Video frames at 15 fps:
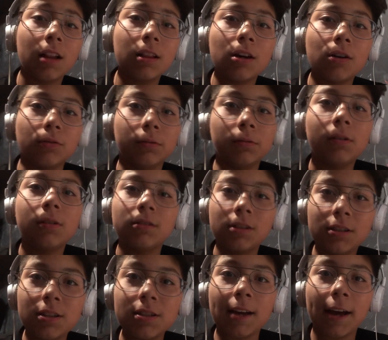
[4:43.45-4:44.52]
Hello,
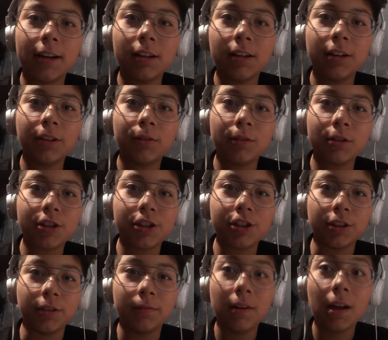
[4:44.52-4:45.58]
this is Editing
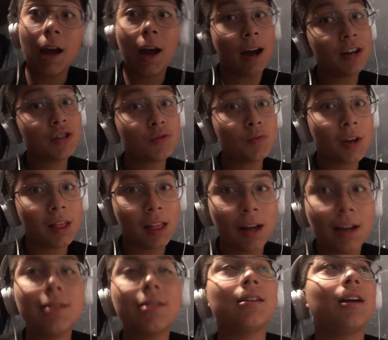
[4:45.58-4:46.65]
Christian. I just
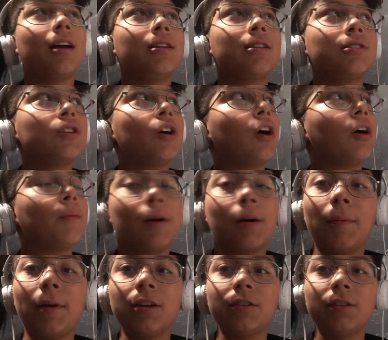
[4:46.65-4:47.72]
realized that I didn't talk
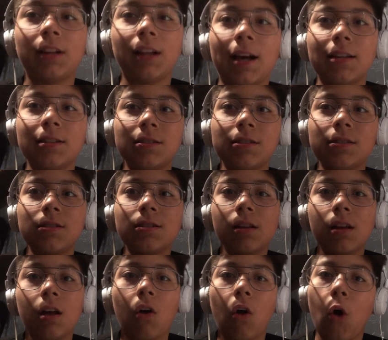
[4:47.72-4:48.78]
about my other classes.
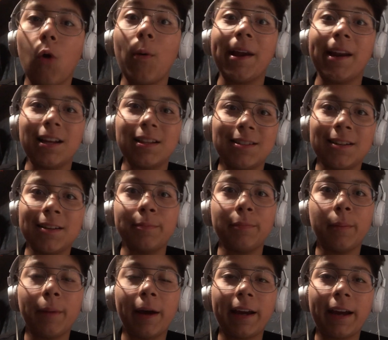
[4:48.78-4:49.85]
Oh wait, I did,
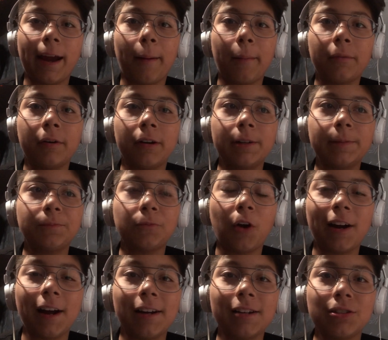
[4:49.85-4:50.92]
but my camera
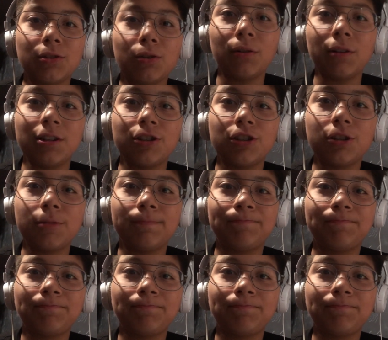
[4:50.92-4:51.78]
ran out of storage.